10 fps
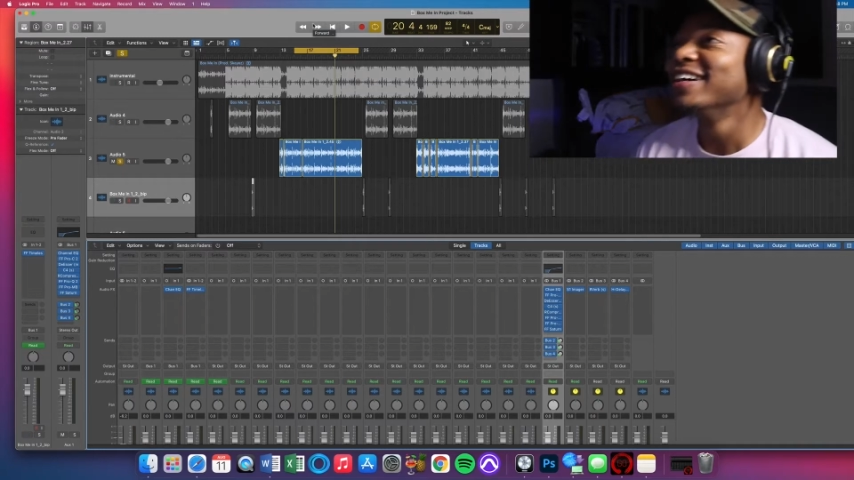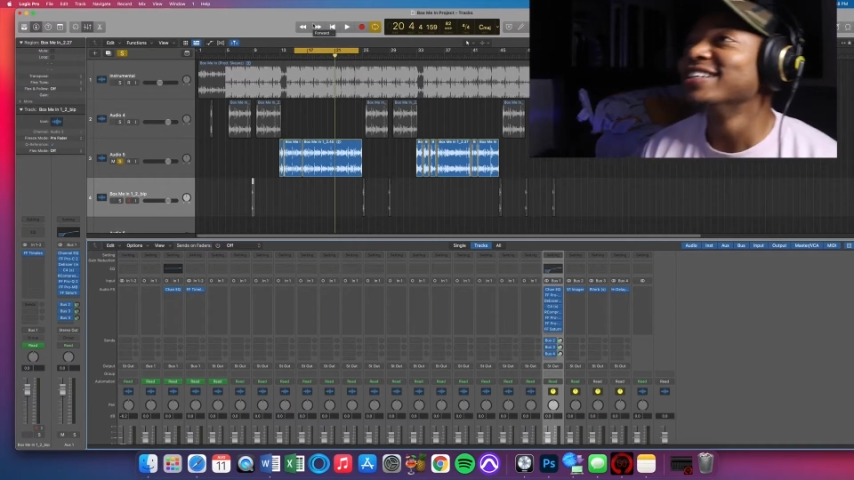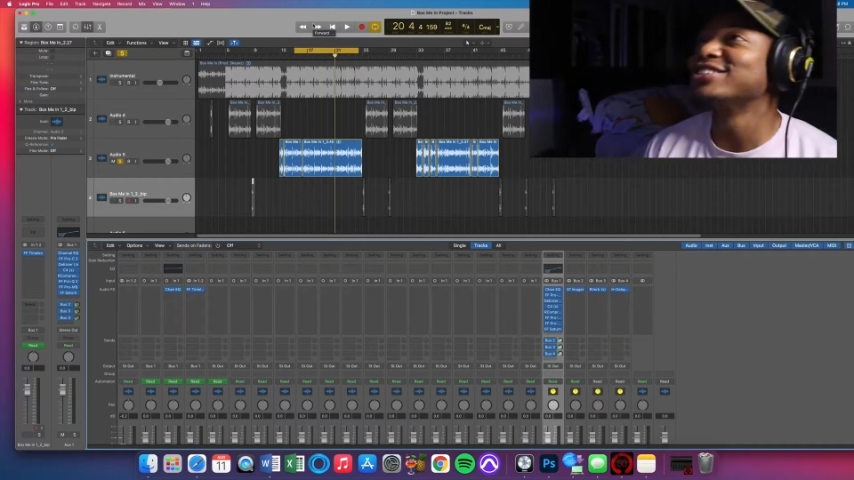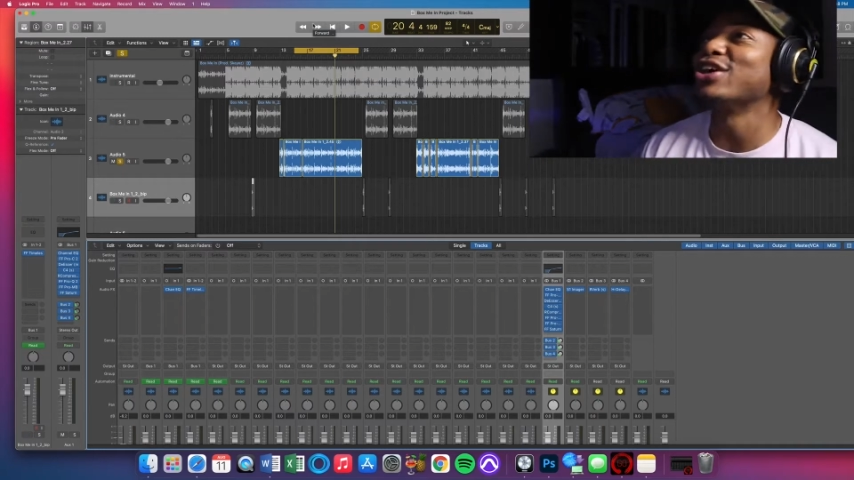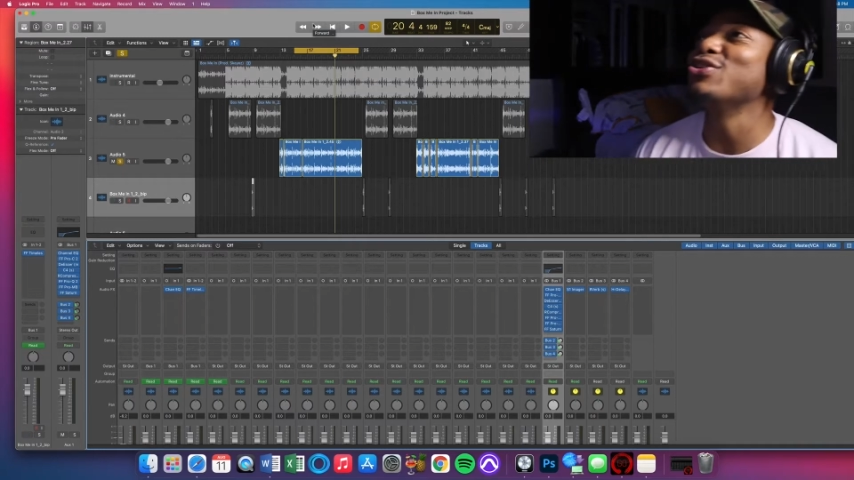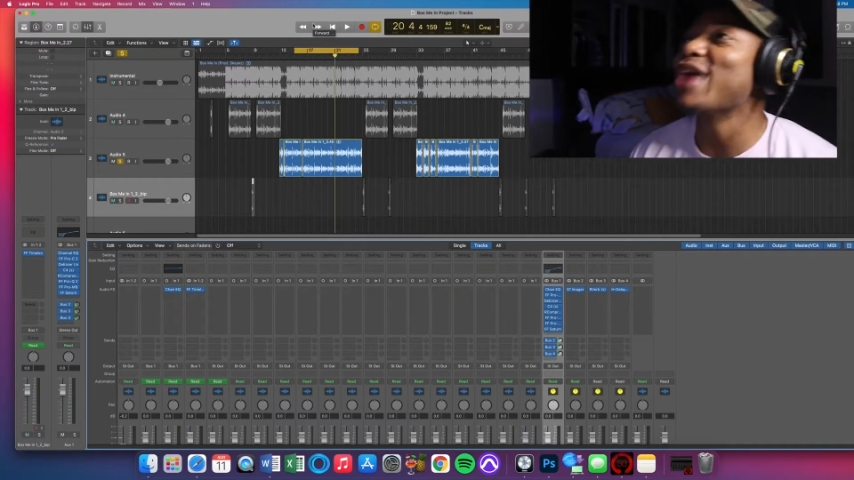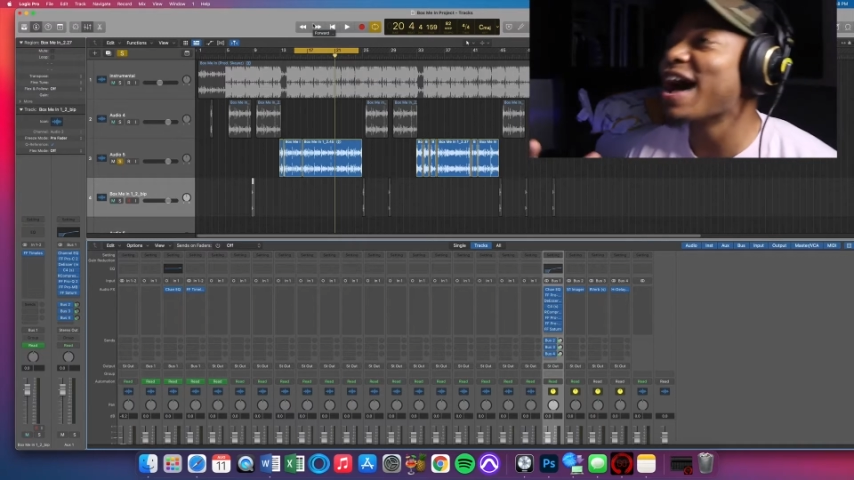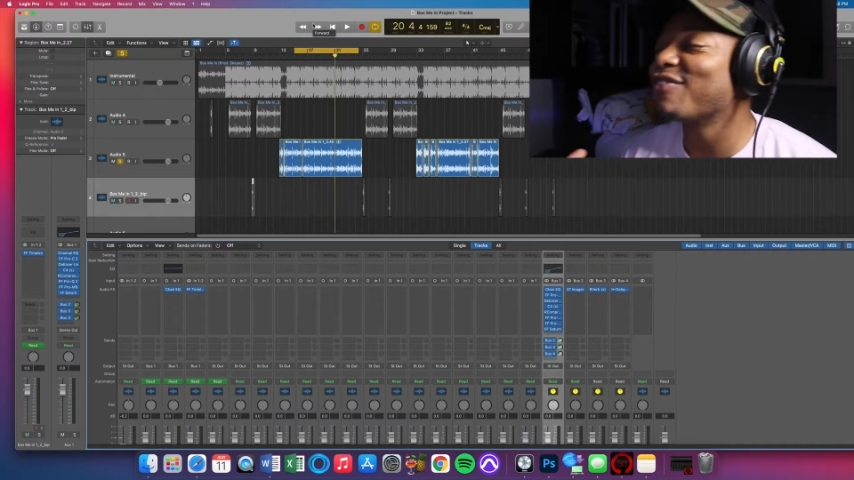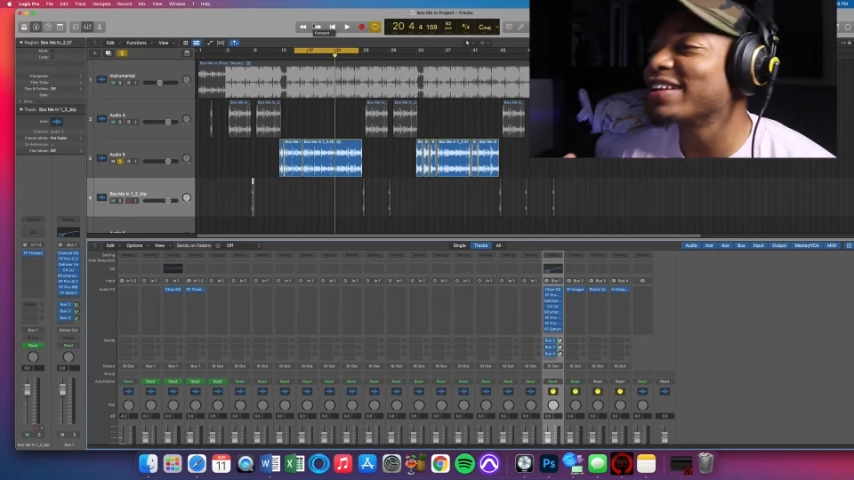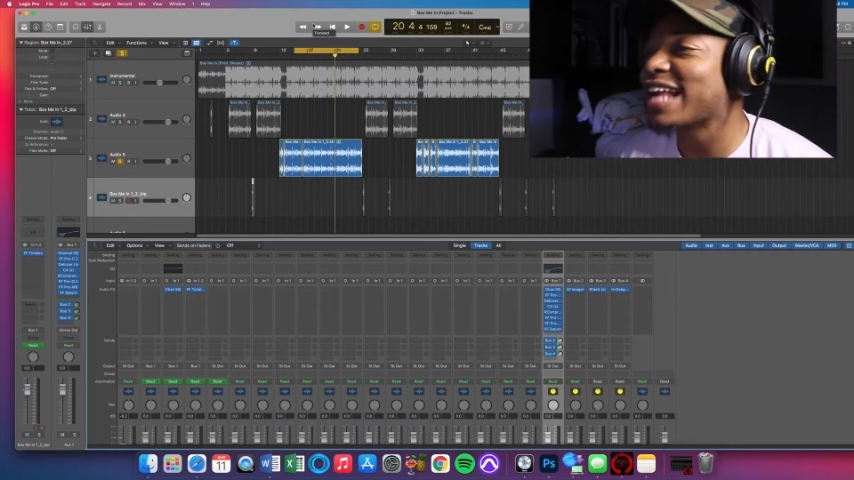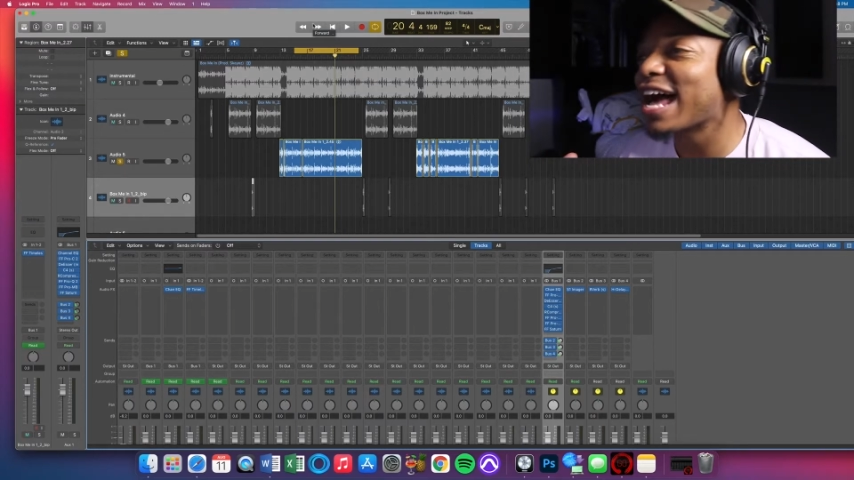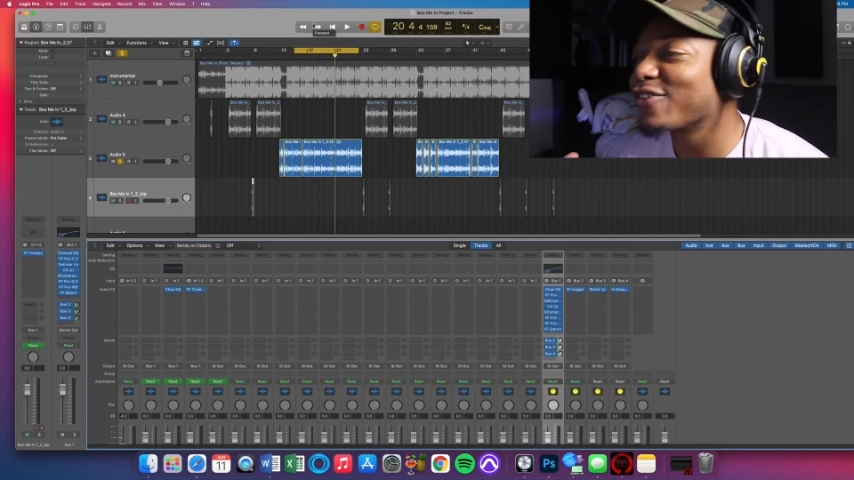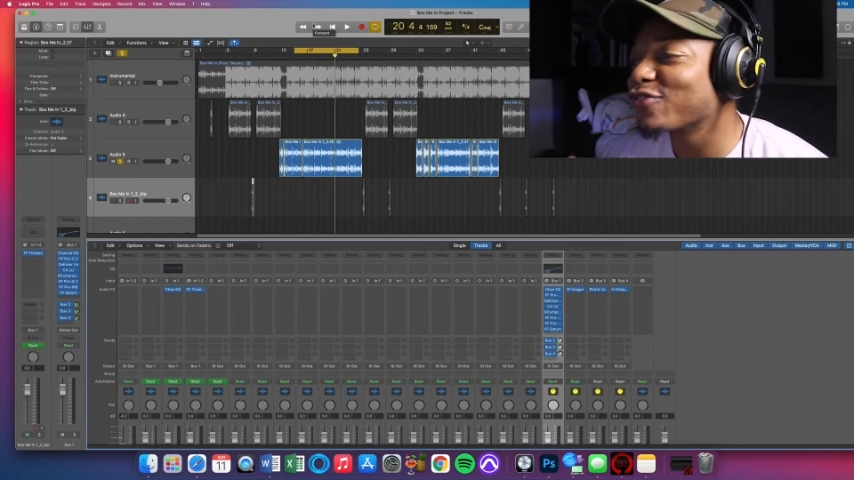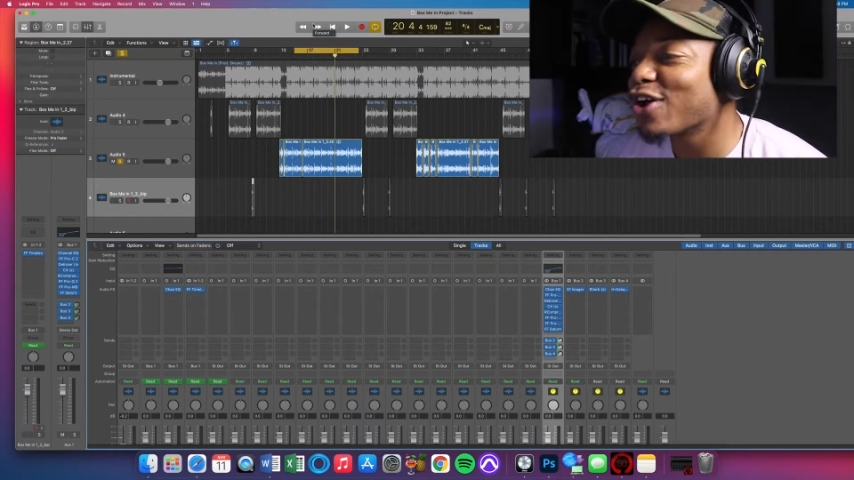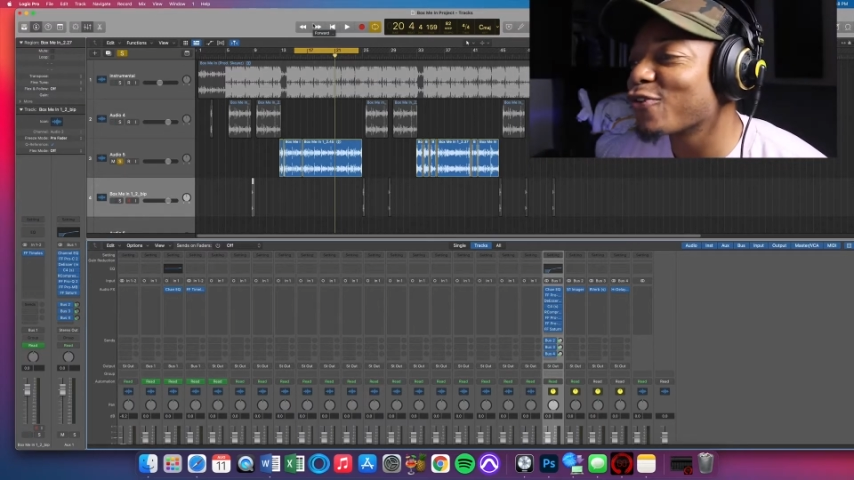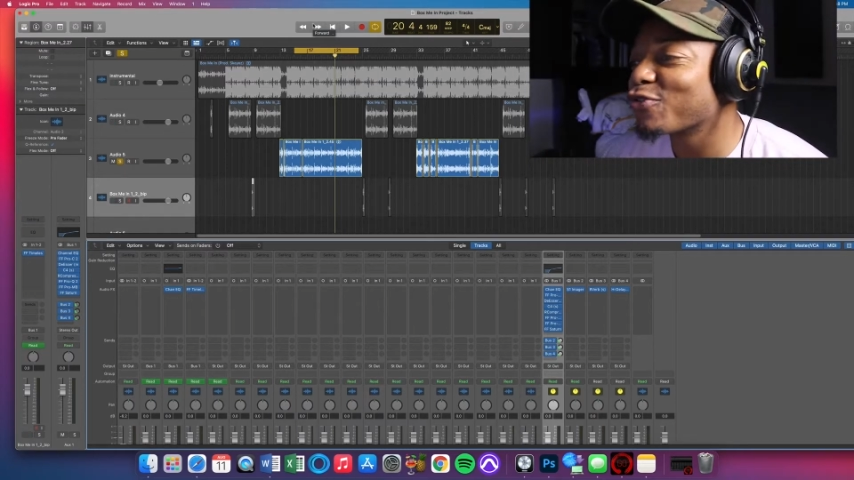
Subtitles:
So you have a lot of low